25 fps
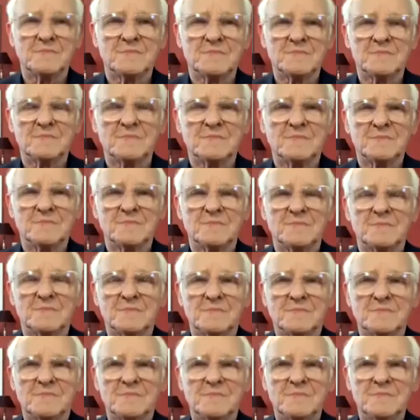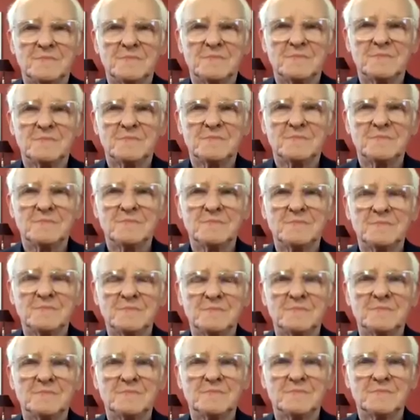
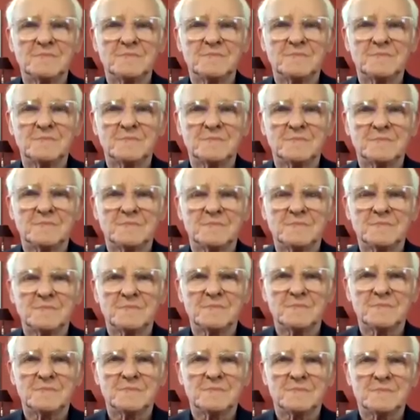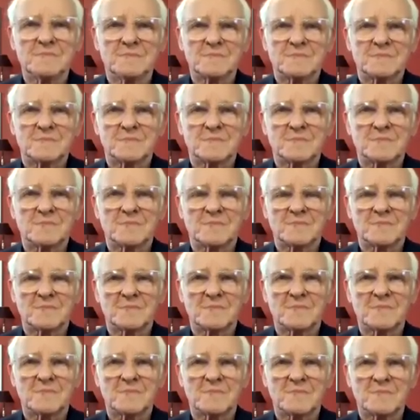
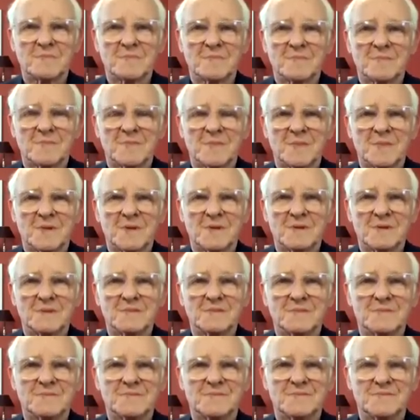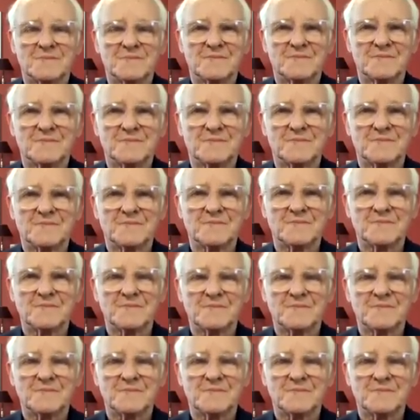[no speech]